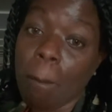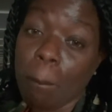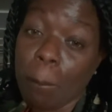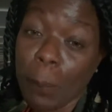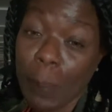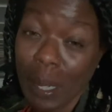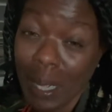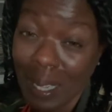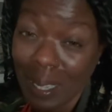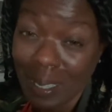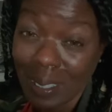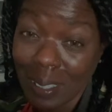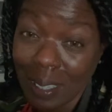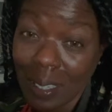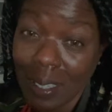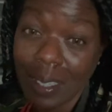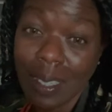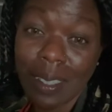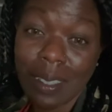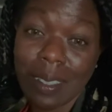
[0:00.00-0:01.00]
But
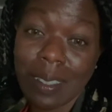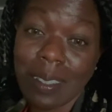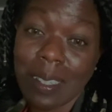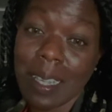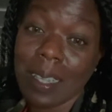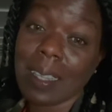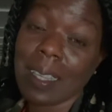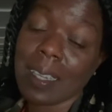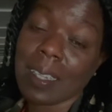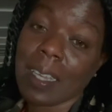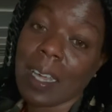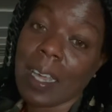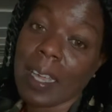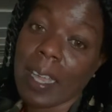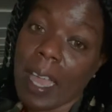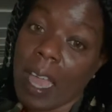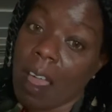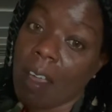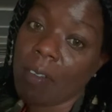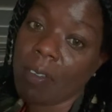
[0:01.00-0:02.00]
there's nothing like
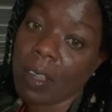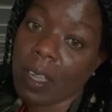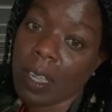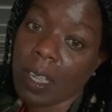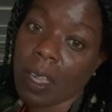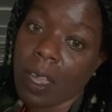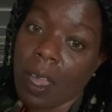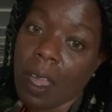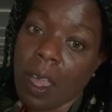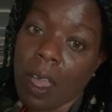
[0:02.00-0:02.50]
having